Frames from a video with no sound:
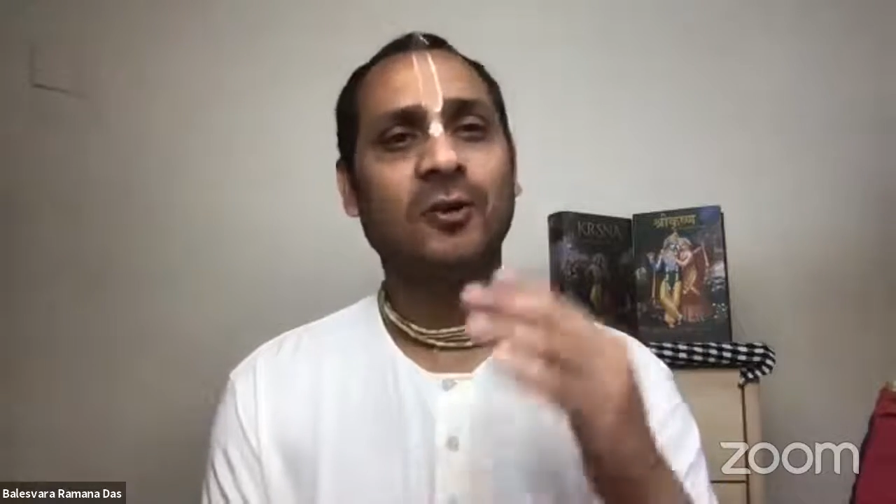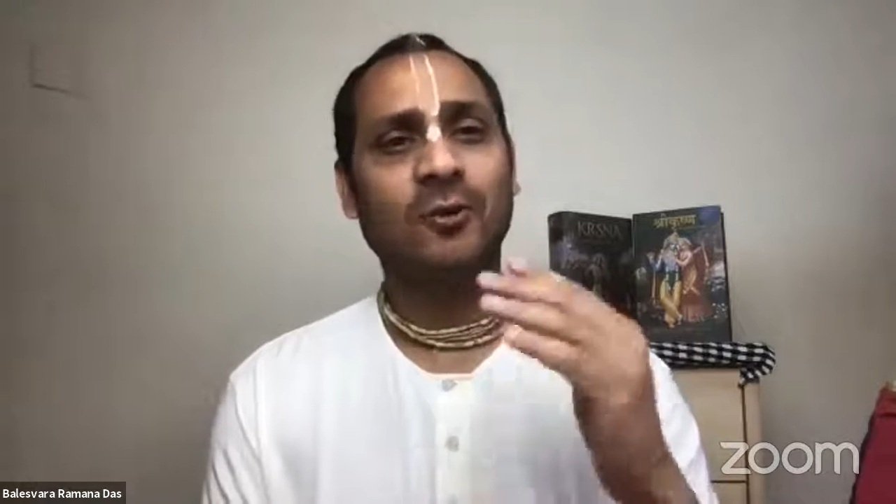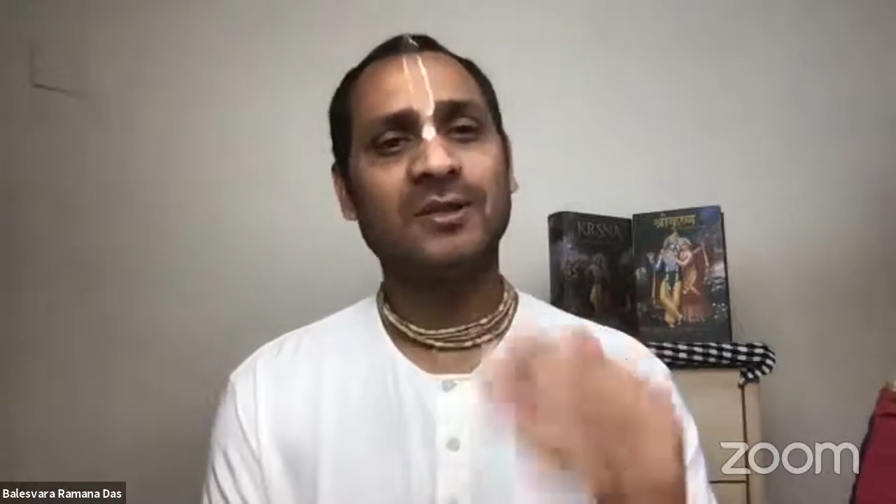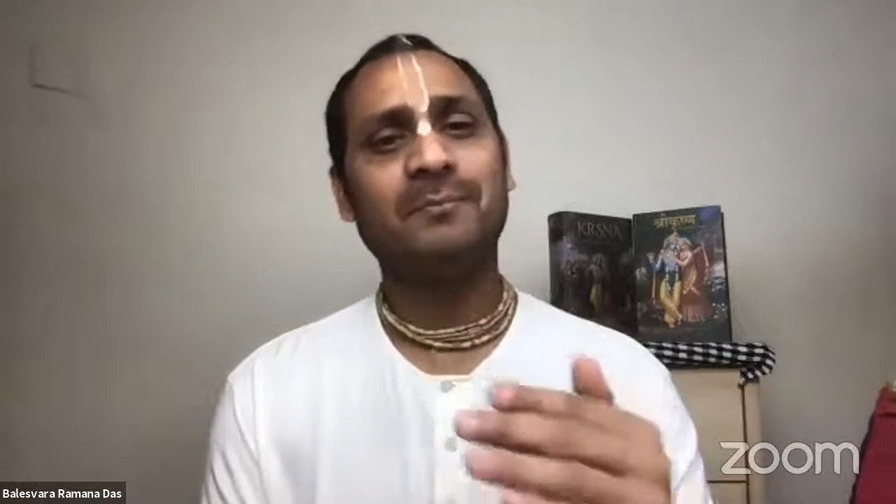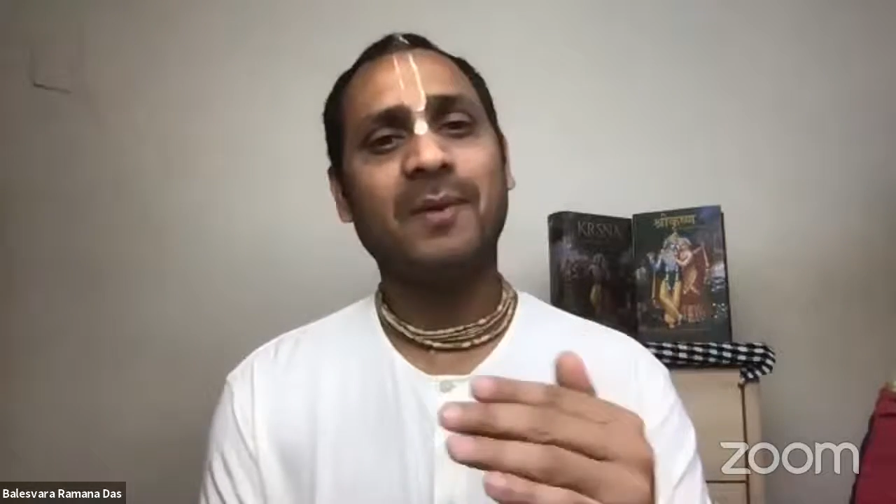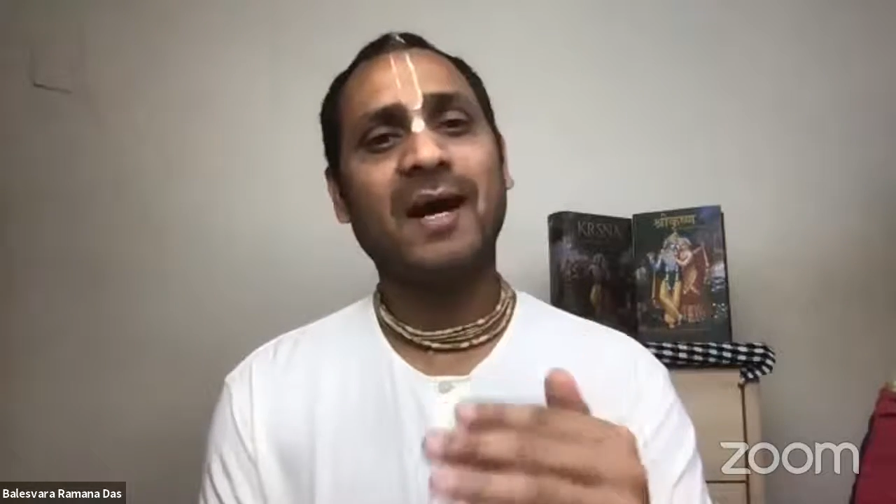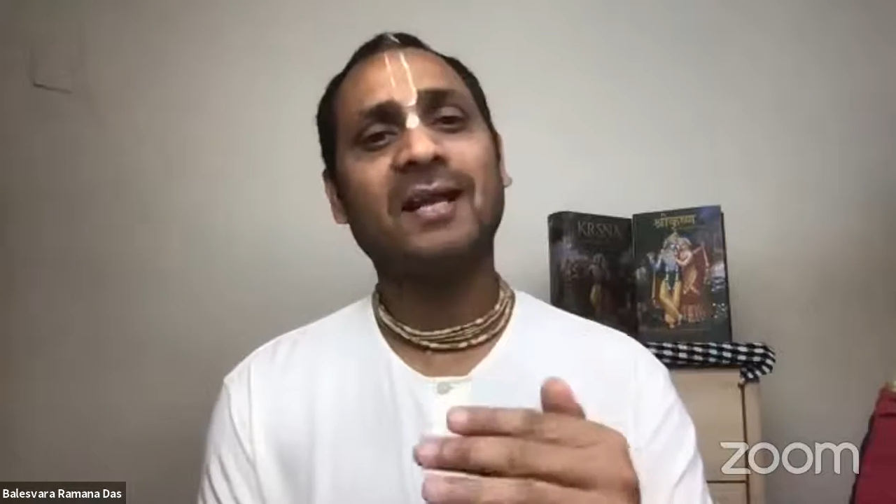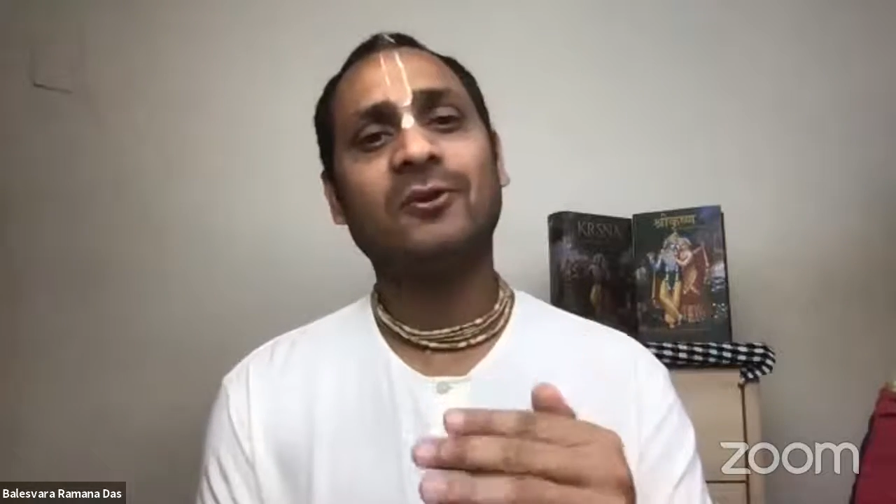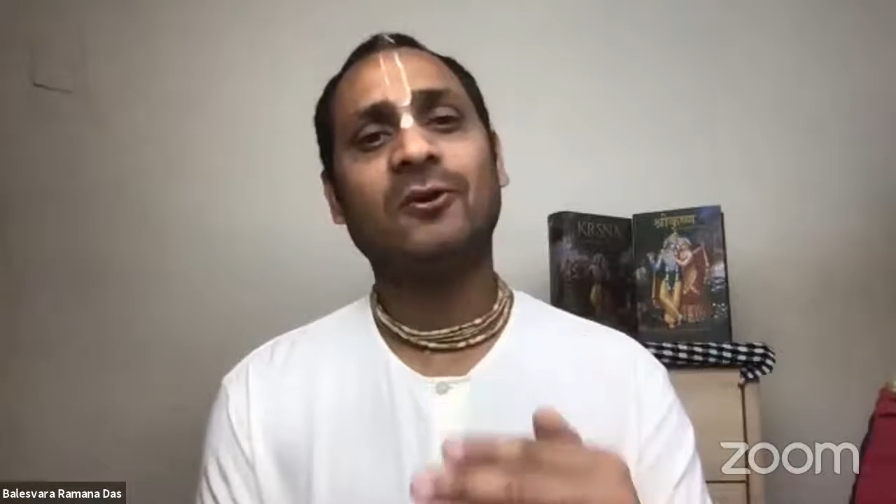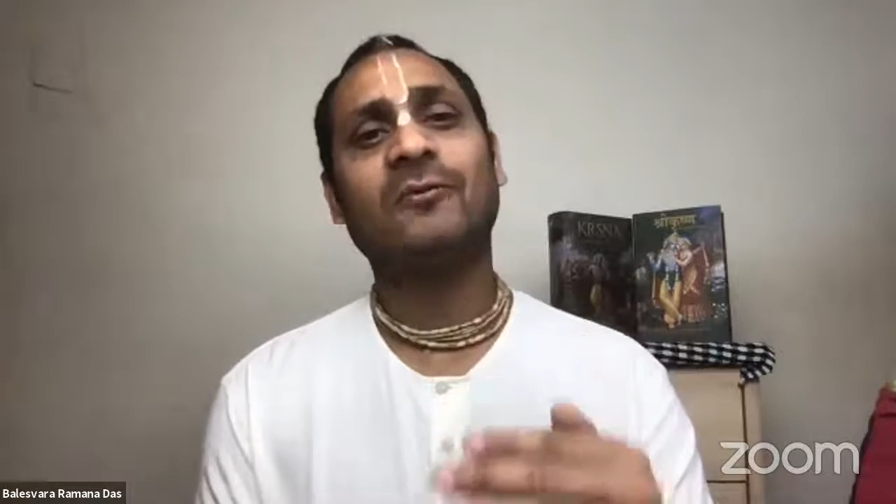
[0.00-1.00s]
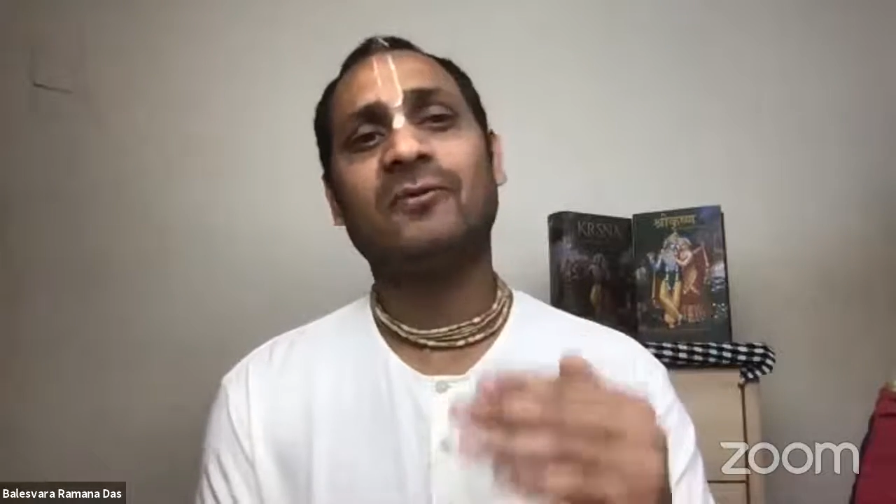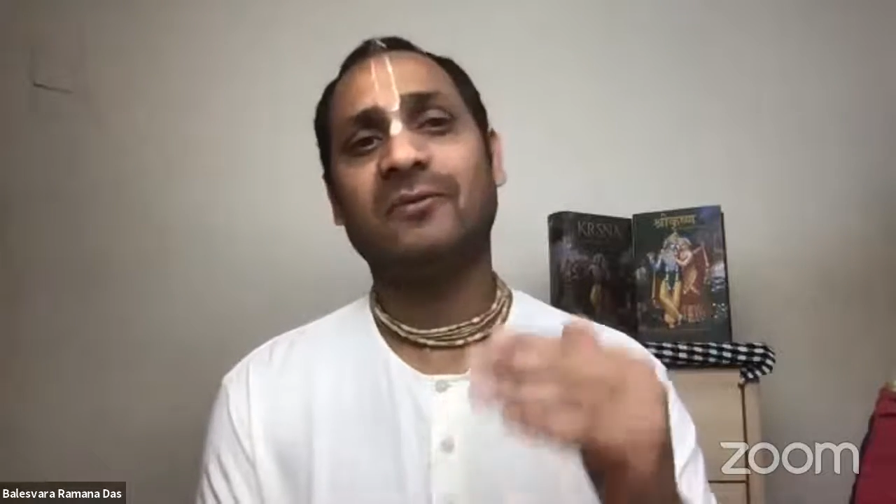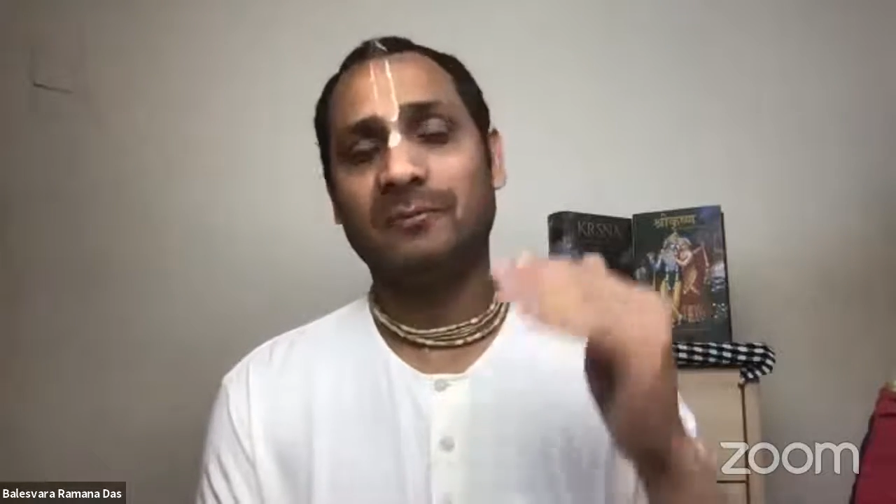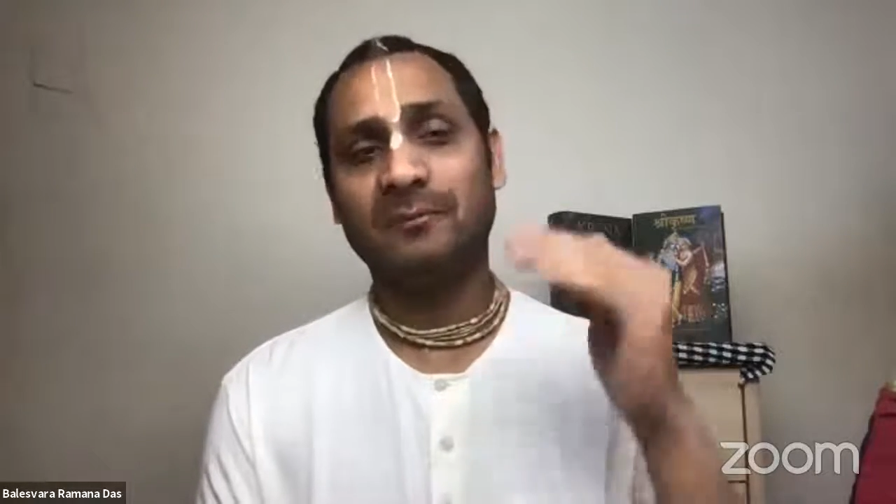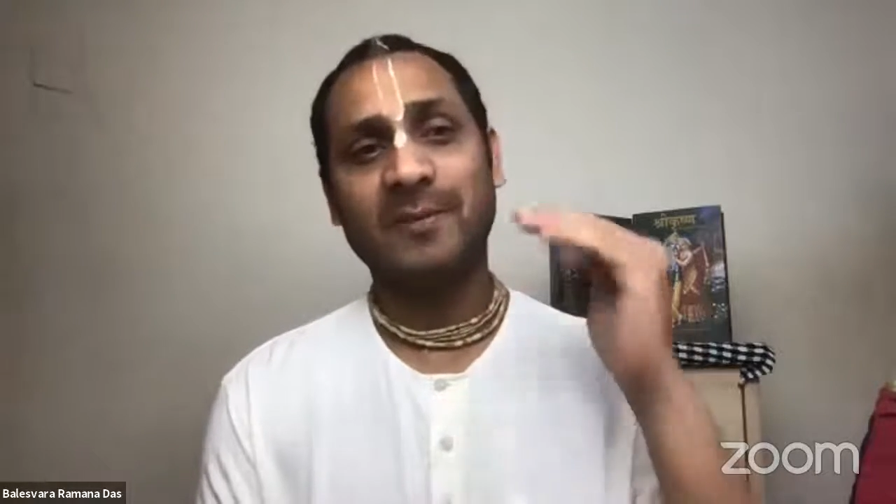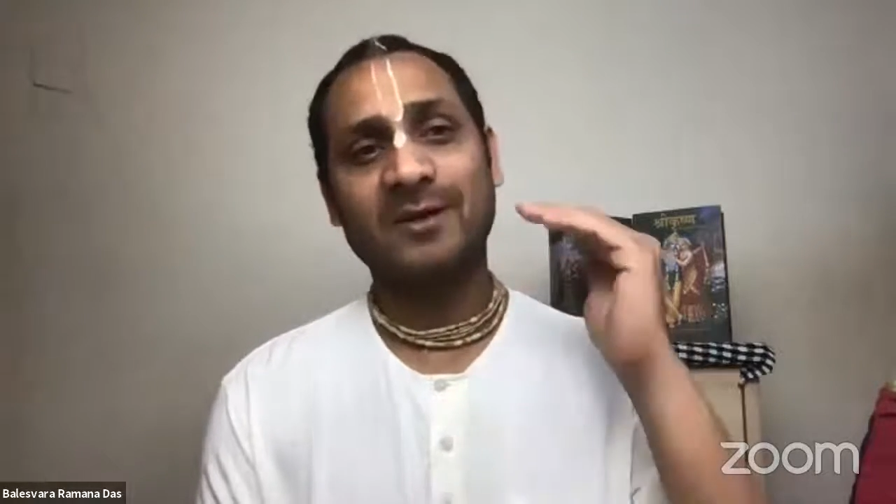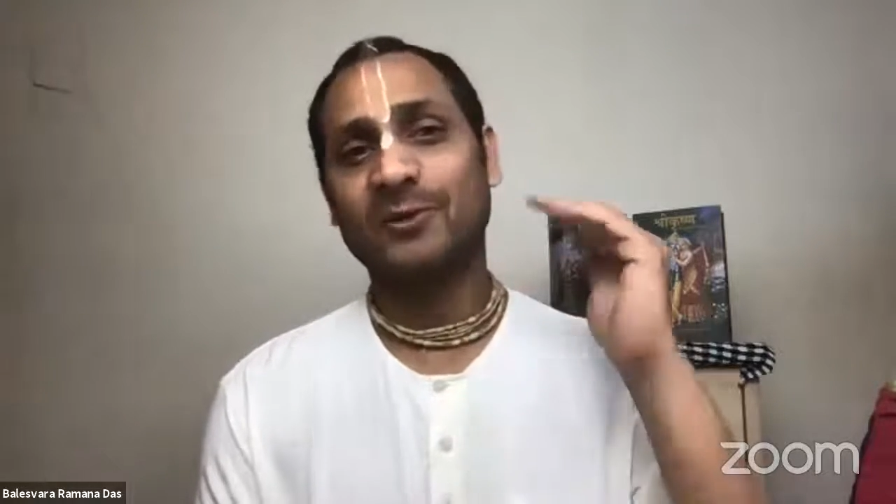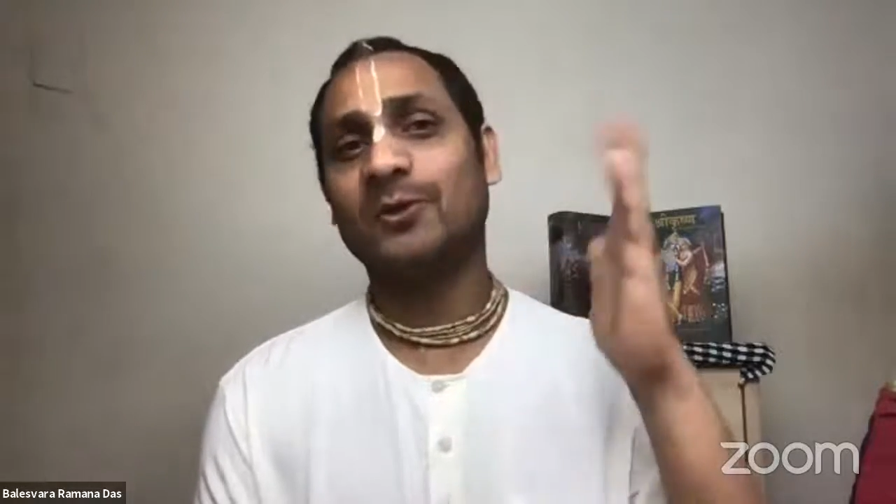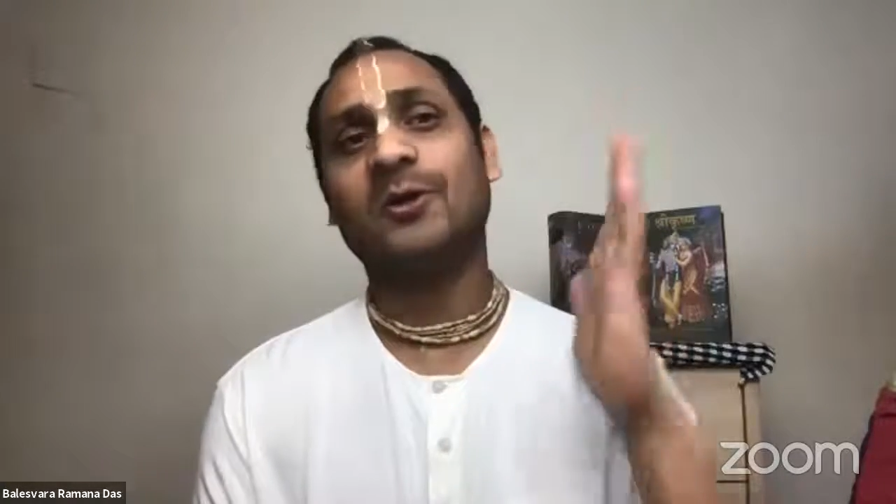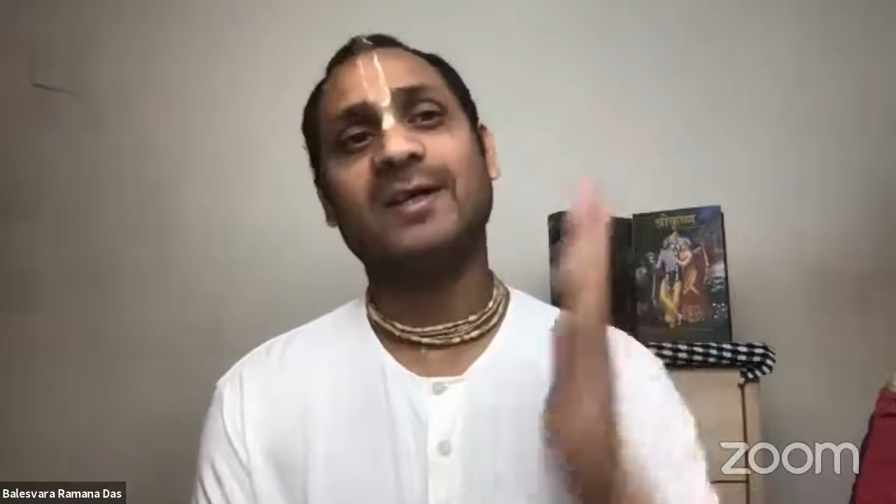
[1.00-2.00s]
on the path of back
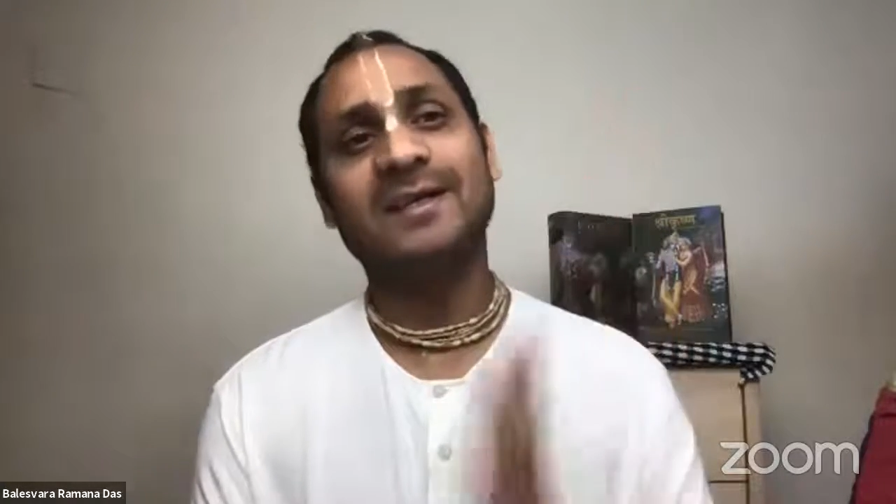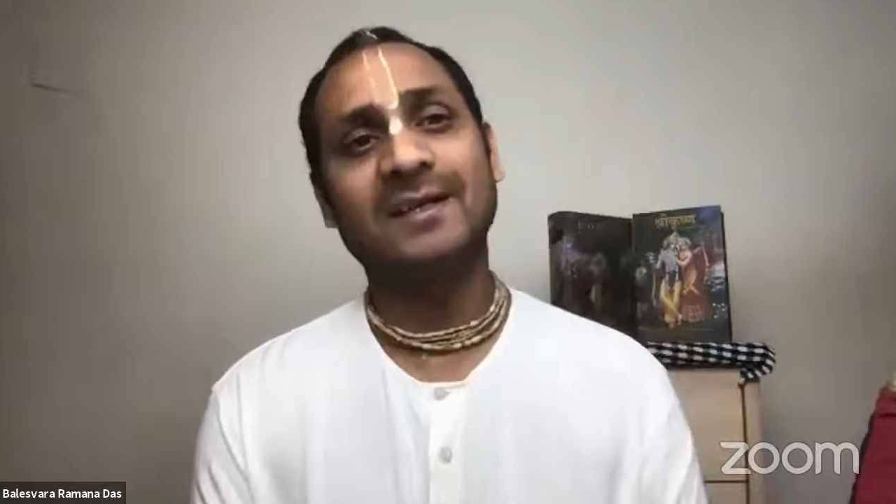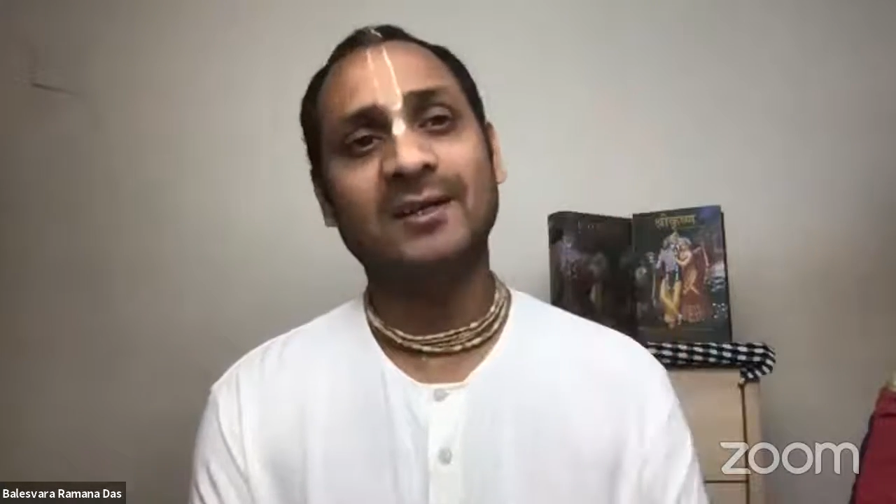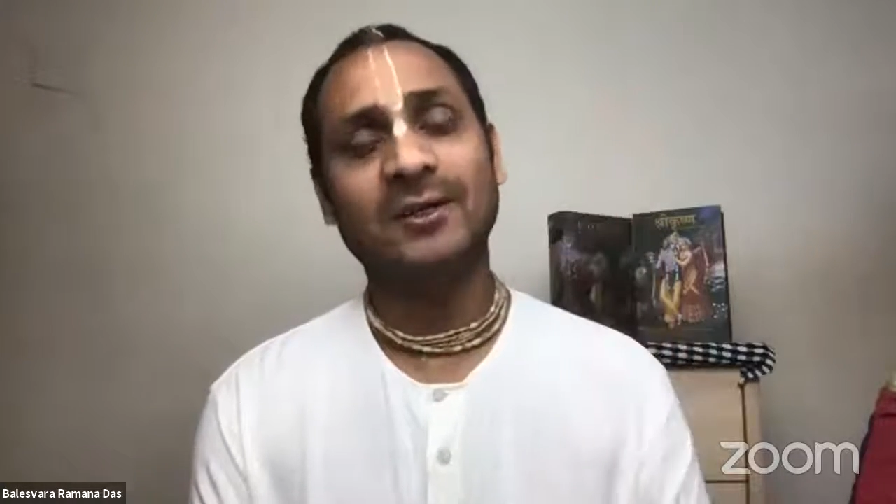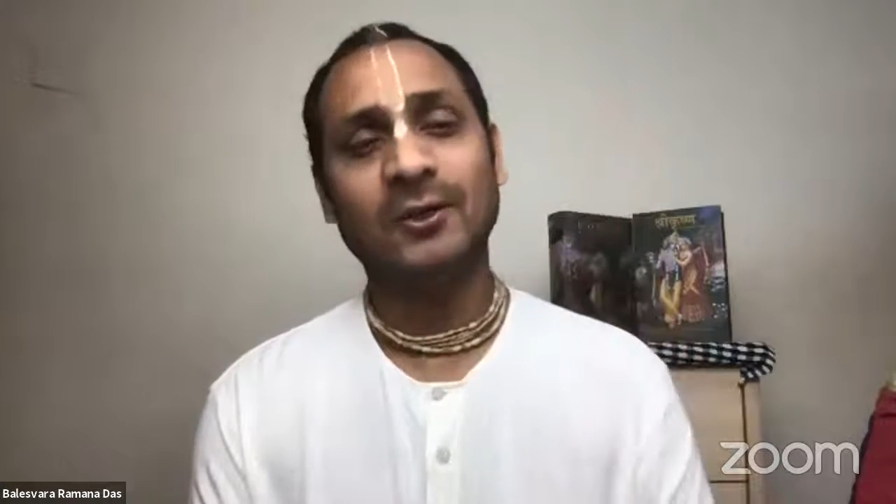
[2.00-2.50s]
to Godhead.